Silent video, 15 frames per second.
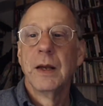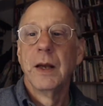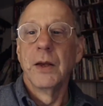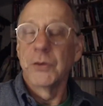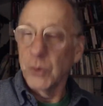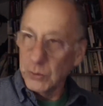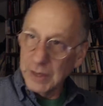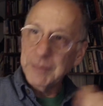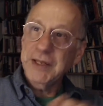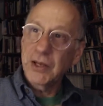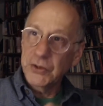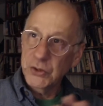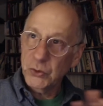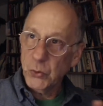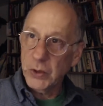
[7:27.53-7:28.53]
So let me tell
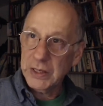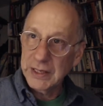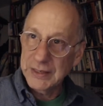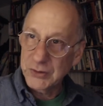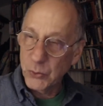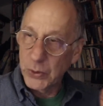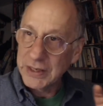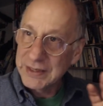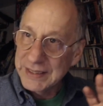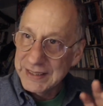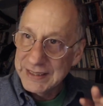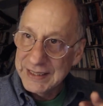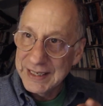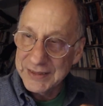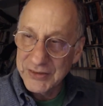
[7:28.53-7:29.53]
you as
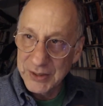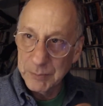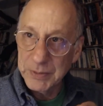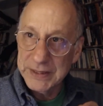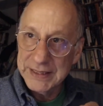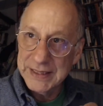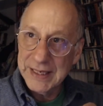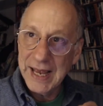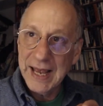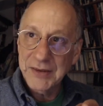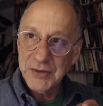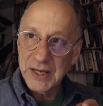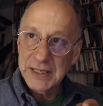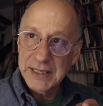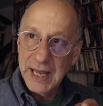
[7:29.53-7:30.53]
quickly and simply as
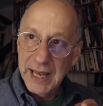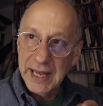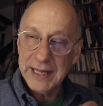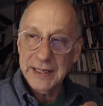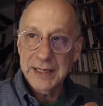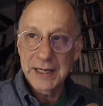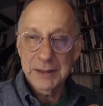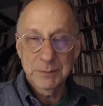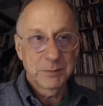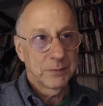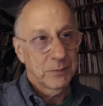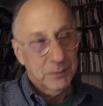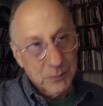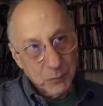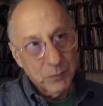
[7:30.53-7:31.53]
I can
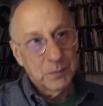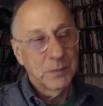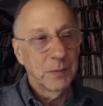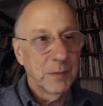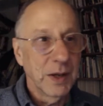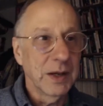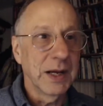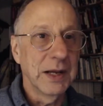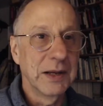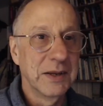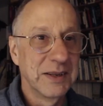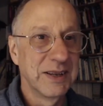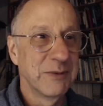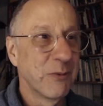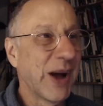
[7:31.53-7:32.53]

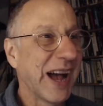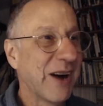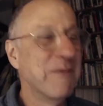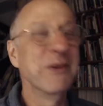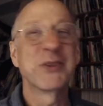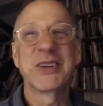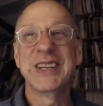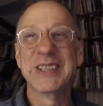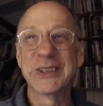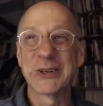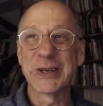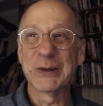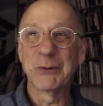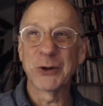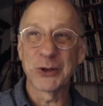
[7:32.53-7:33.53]
how machine
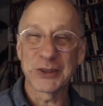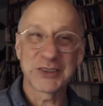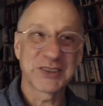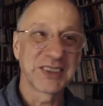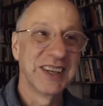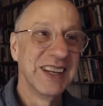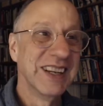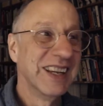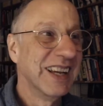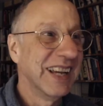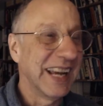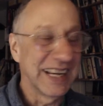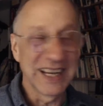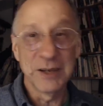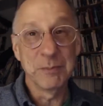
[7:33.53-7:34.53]
learning works.
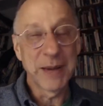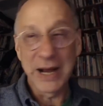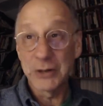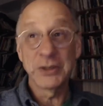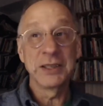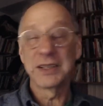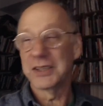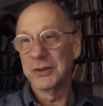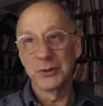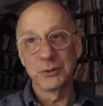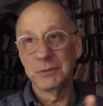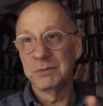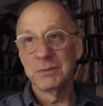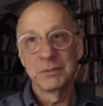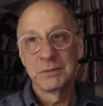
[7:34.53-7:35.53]
And I'm bound to
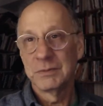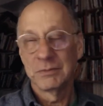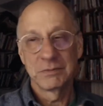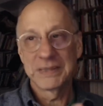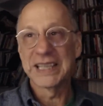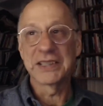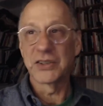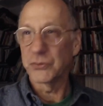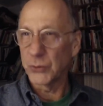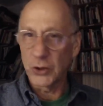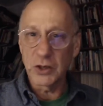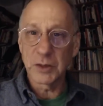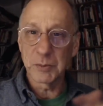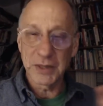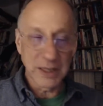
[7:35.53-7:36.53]
get this
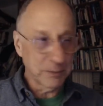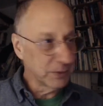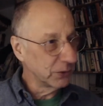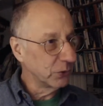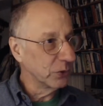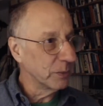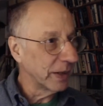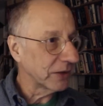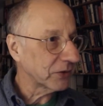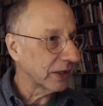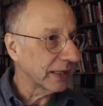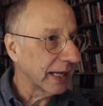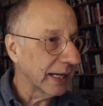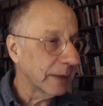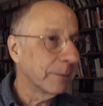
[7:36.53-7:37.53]
wrong, but I'm going to do the best I
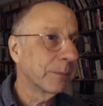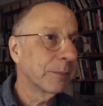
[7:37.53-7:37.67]
can.